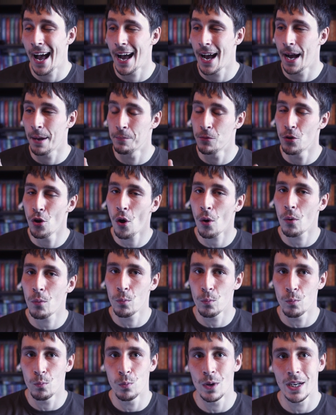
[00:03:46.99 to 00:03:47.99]
I'm not
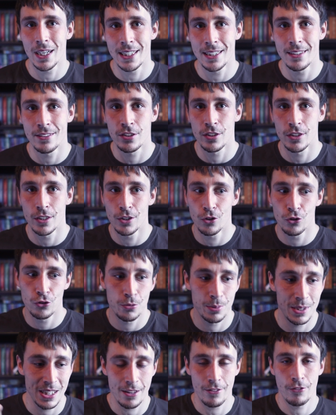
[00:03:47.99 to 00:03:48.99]
willing to
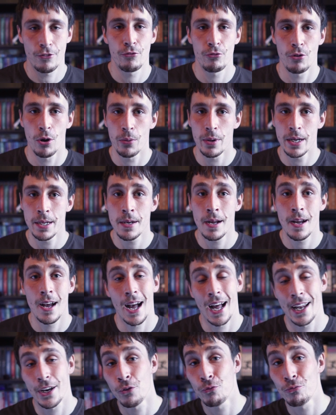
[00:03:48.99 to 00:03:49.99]
100% throw in.
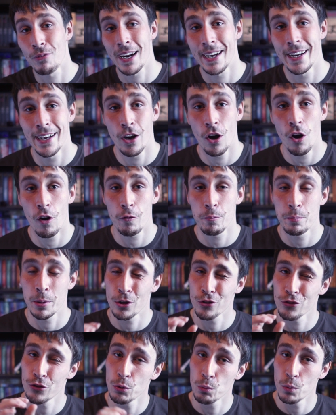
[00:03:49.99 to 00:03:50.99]
I don't write it off
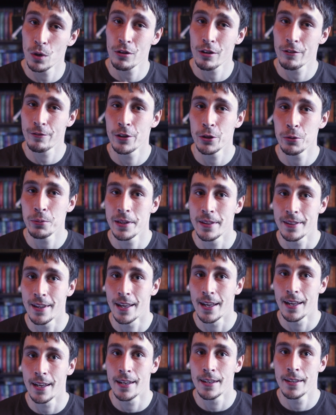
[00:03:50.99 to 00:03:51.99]
because there were a few in
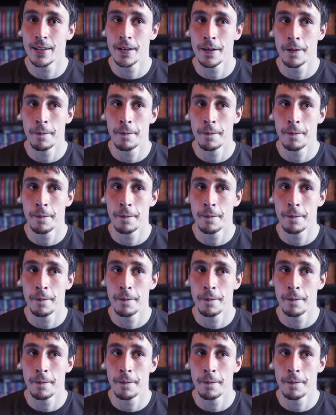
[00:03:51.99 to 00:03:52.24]
there